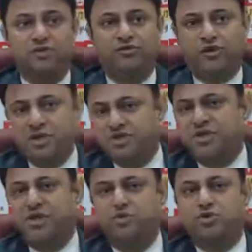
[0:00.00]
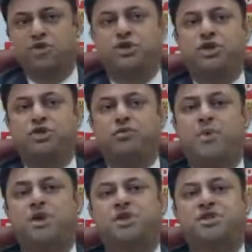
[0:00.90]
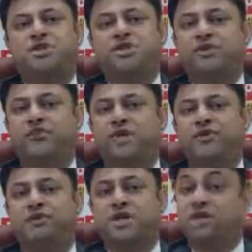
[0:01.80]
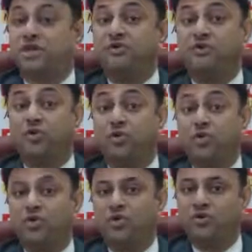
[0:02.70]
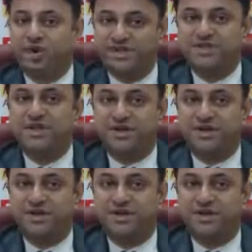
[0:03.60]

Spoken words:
faster repositioning to market changing events, and therefore lesser